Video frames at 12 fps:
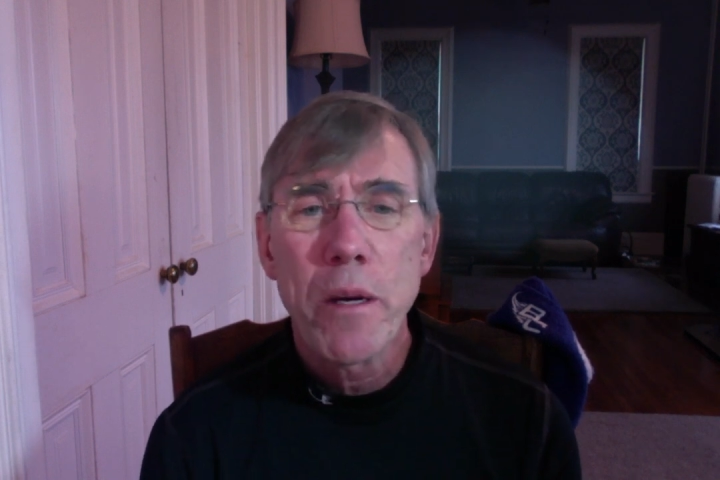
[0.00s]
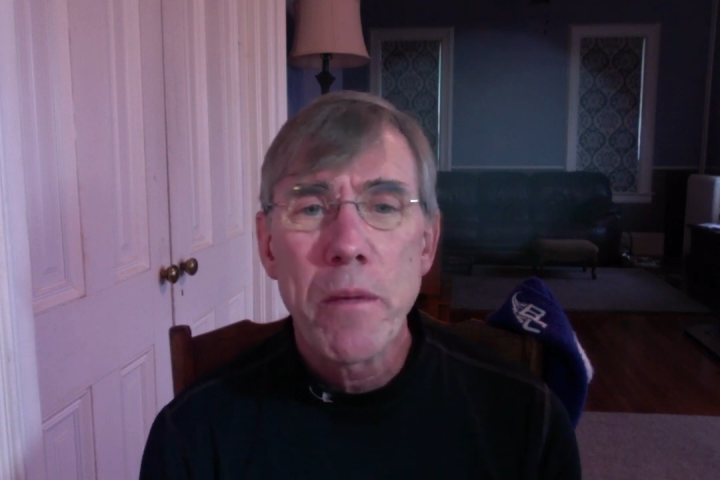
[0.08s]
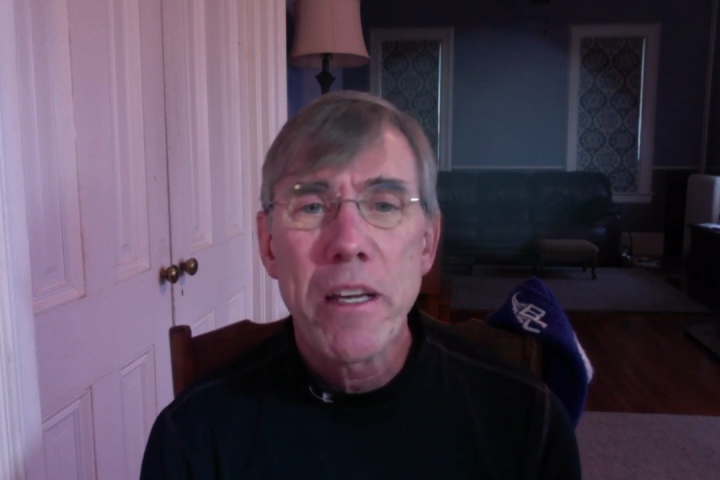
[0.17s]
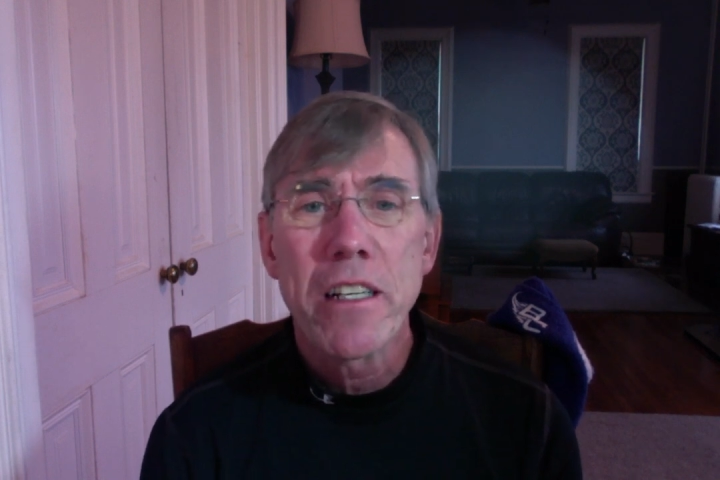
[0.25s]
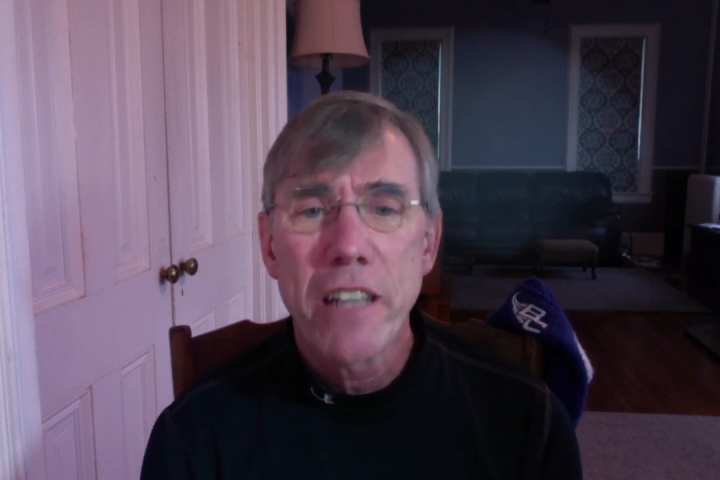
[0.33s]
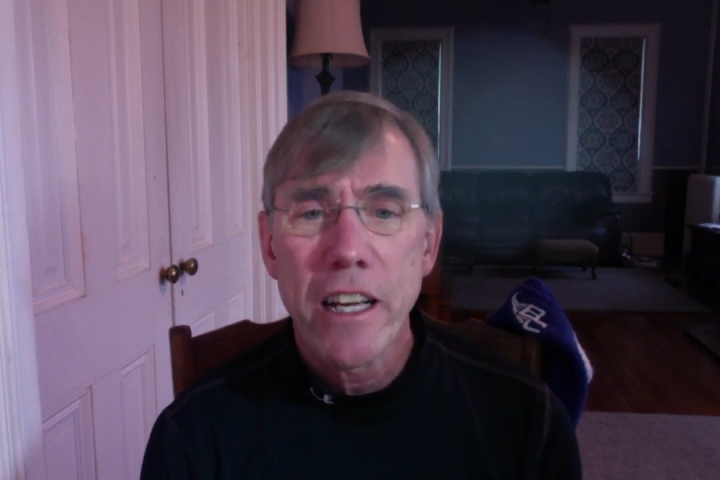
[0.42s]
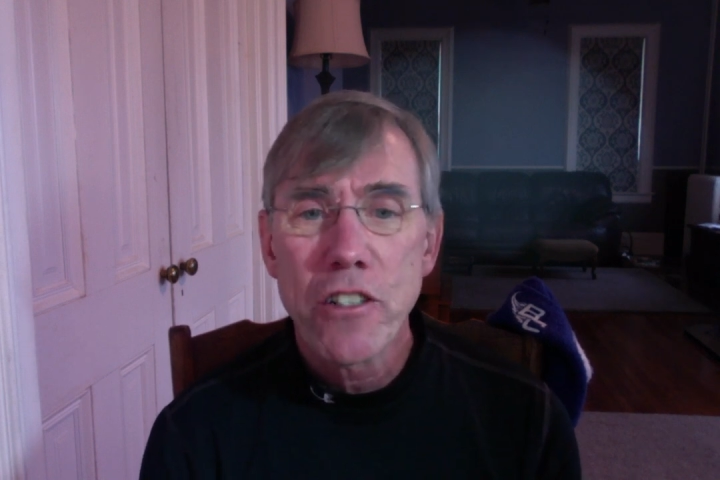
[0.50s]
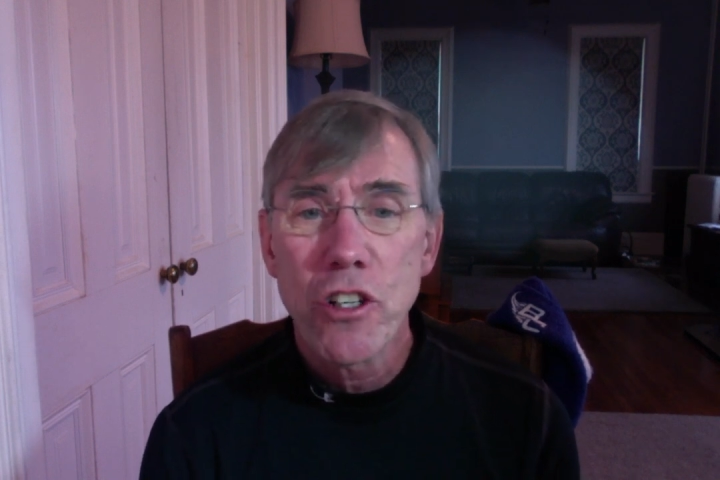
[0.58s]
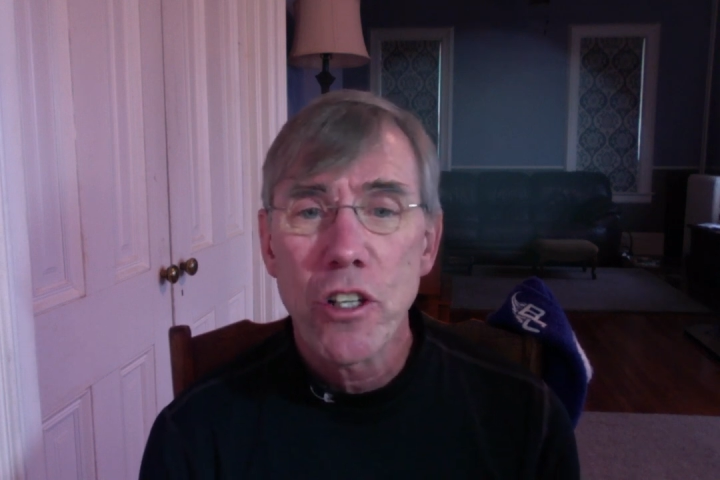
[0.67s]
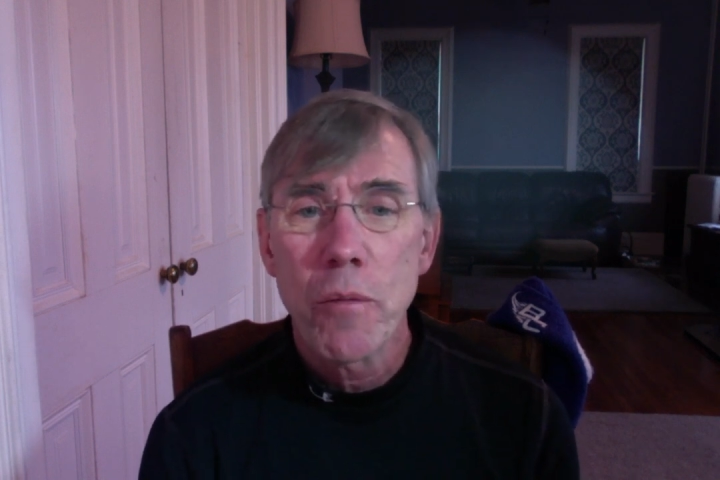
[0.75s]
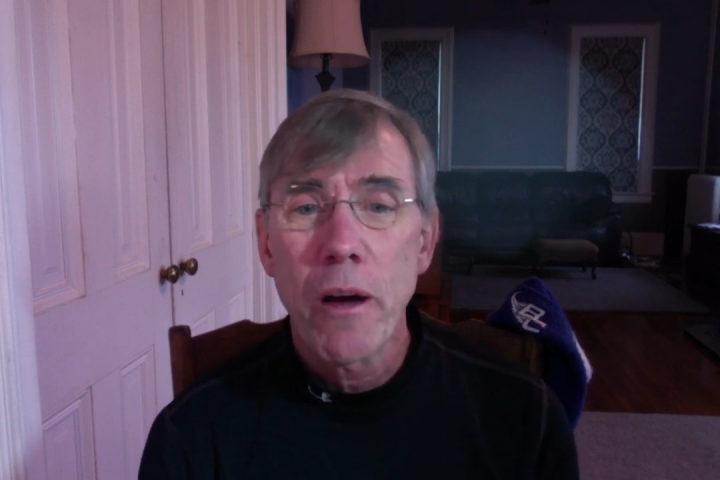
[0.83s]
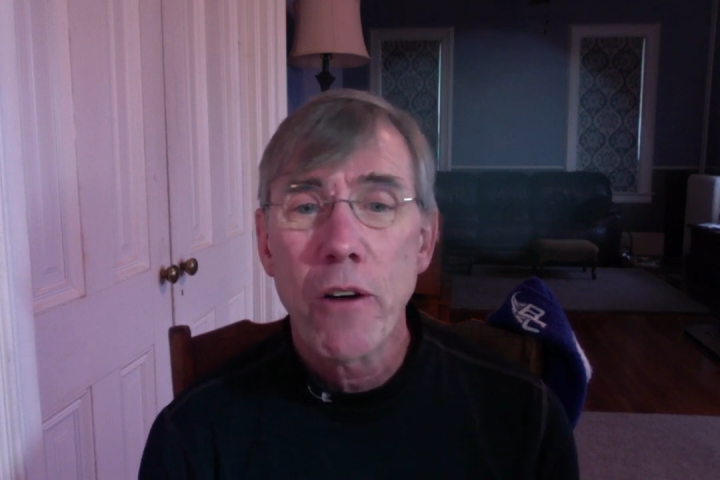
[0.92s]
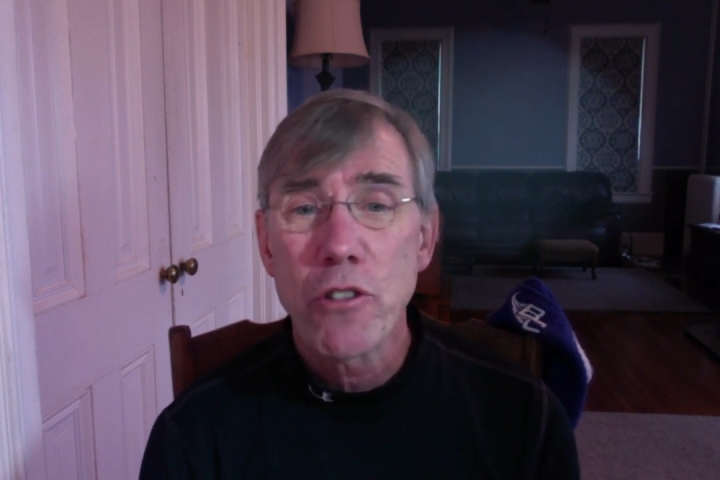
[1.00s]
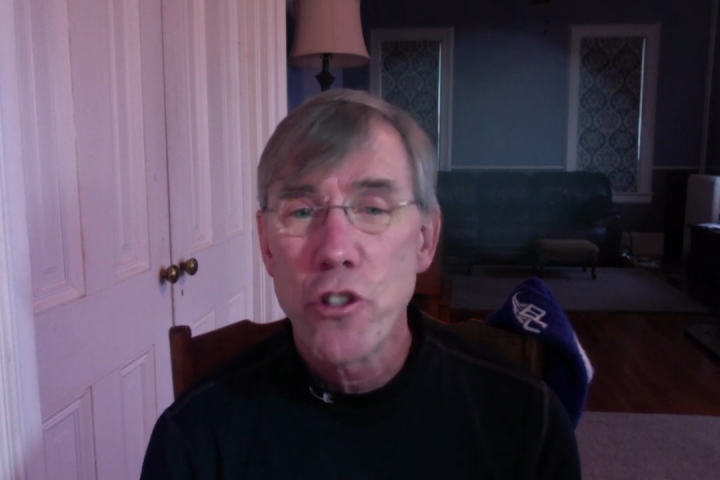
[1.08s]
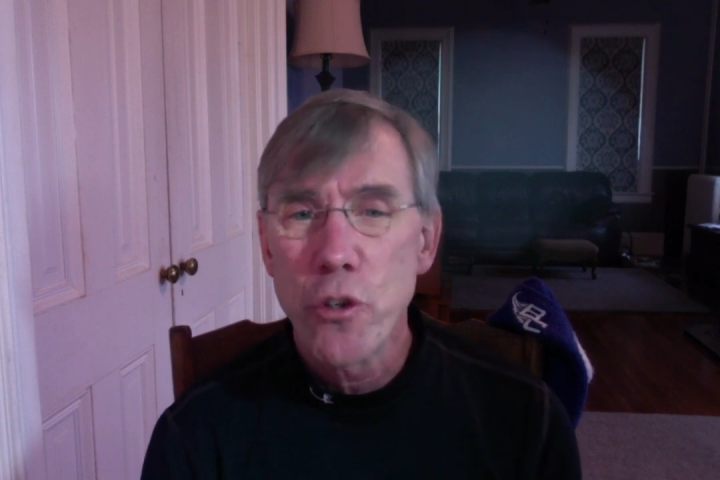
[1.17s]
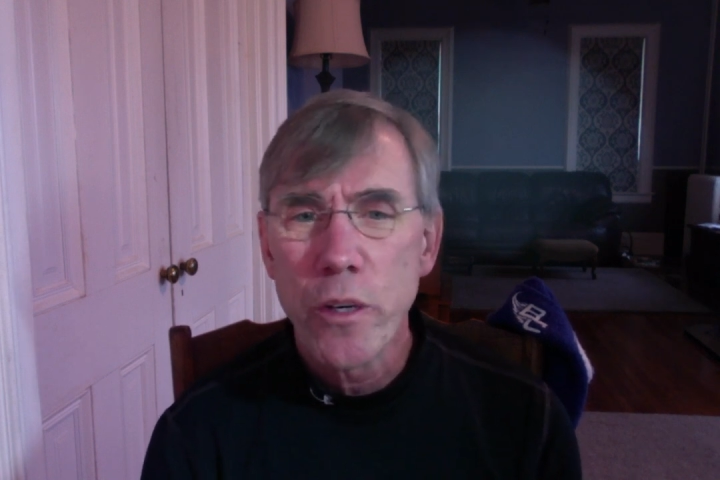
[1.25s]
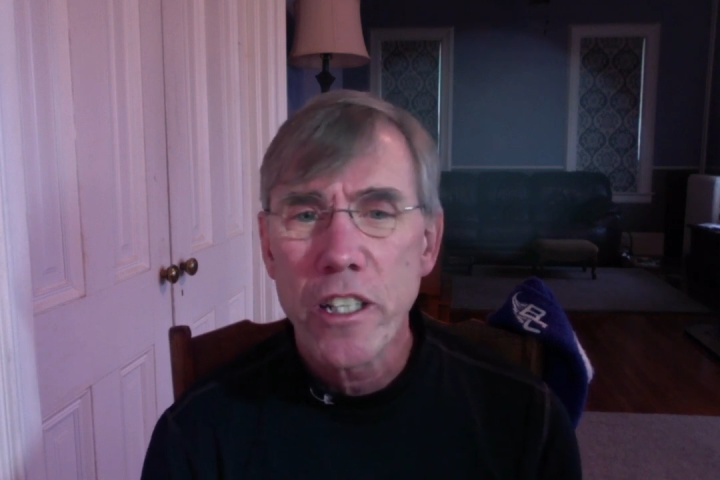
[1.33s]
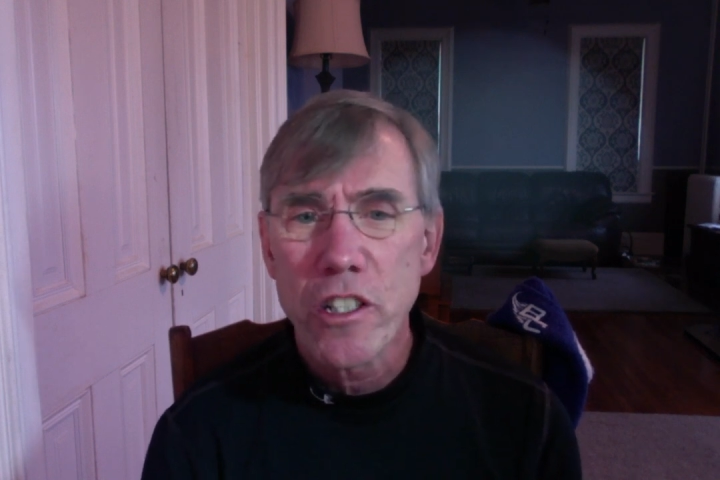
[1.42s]
be intentional about
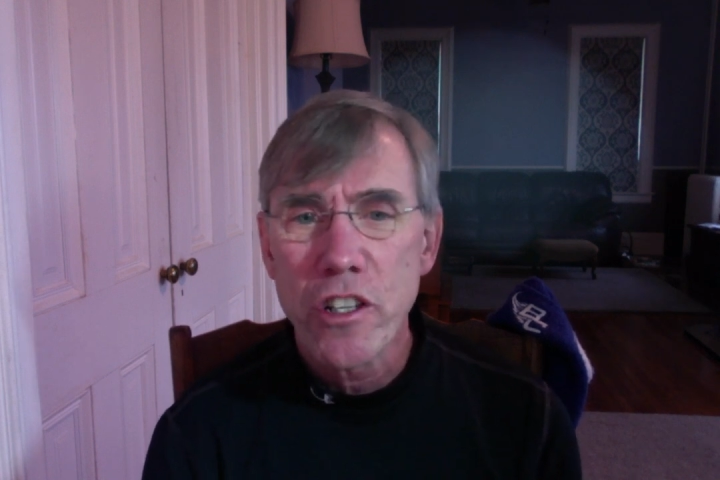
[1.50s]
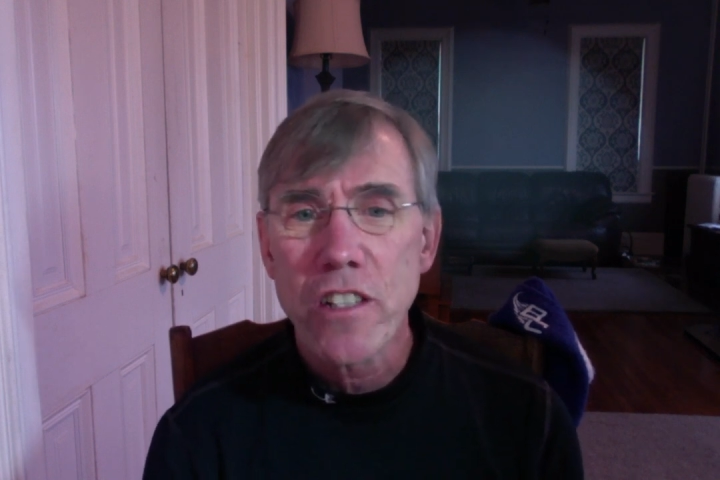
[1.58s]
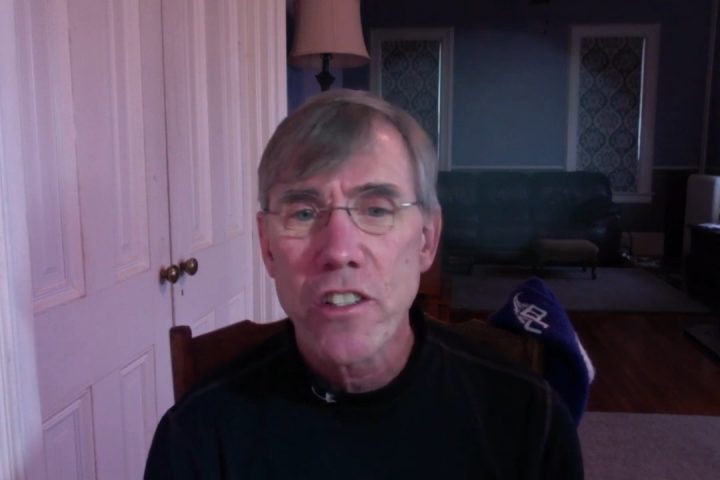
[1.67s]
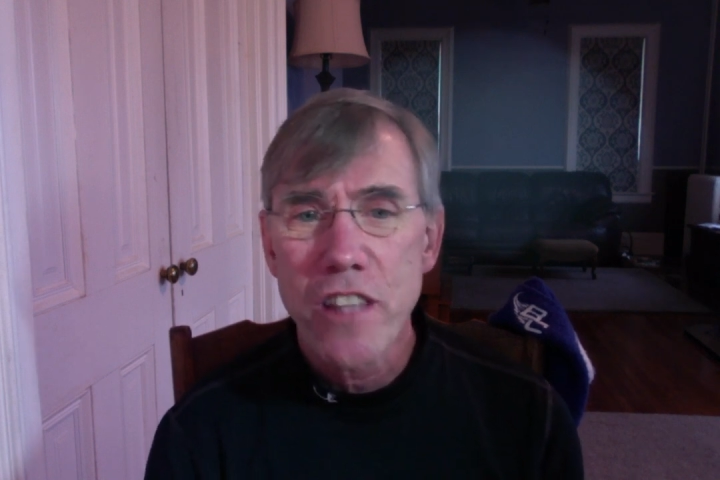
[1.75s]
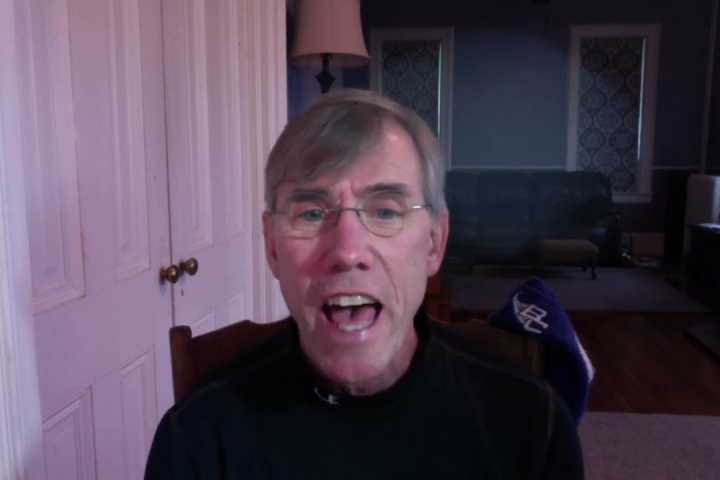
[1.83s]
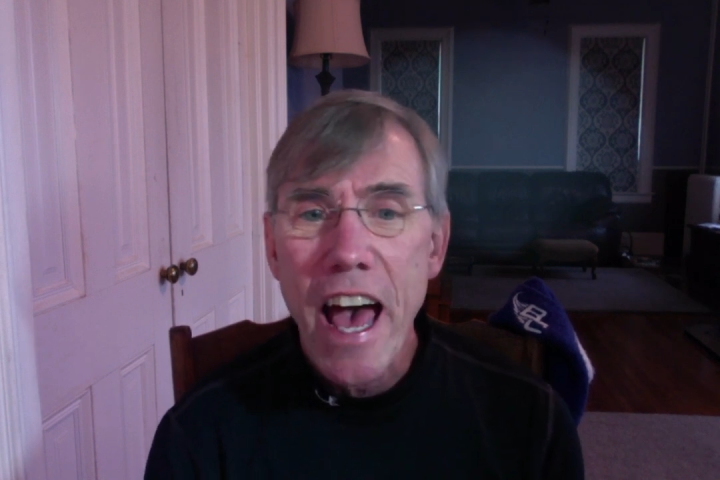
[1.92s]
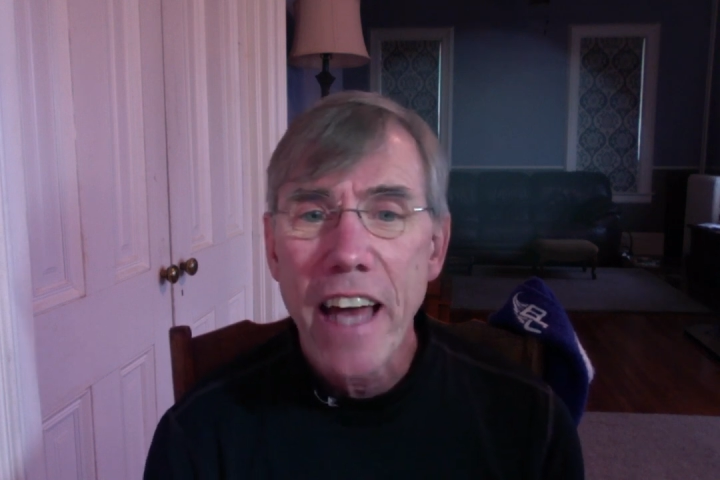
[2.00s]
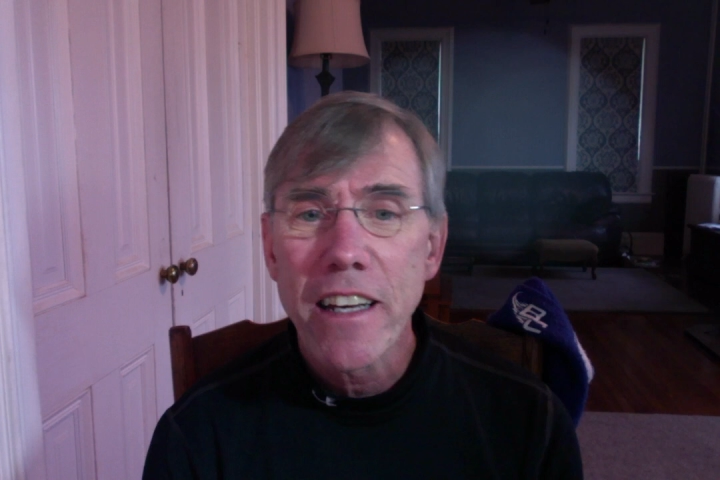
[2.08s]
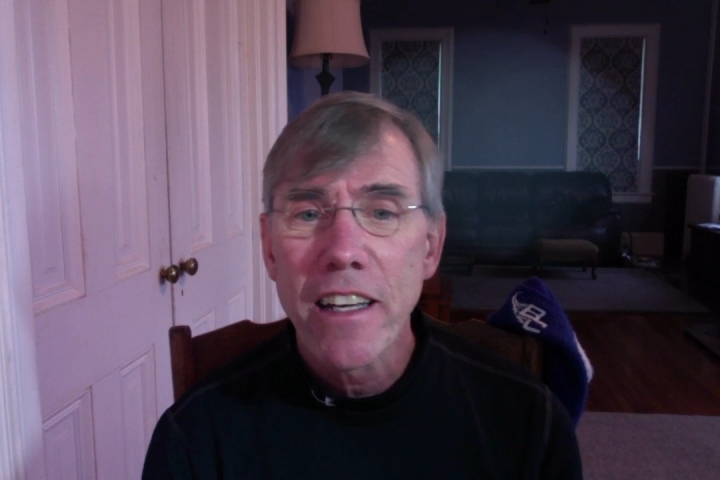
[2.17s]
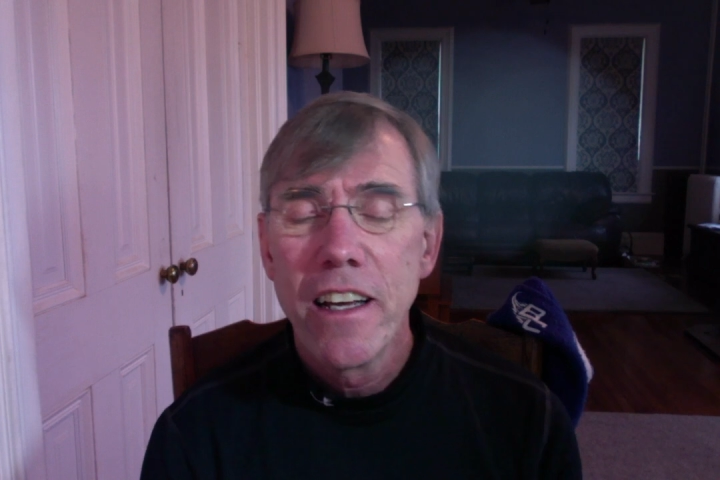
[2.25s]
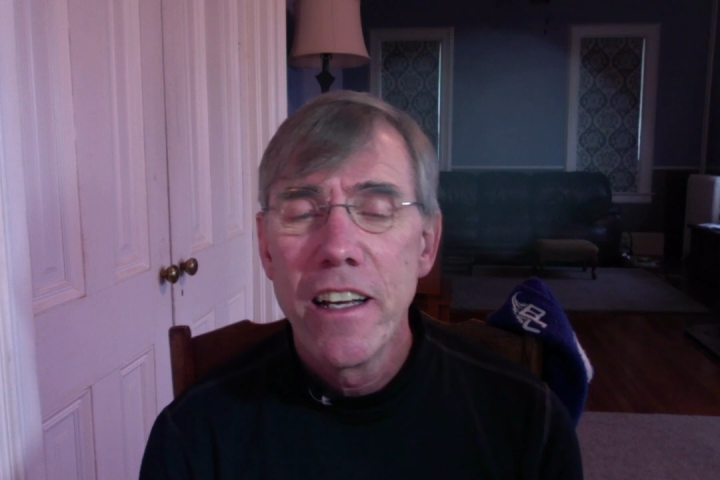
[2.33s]
doing just that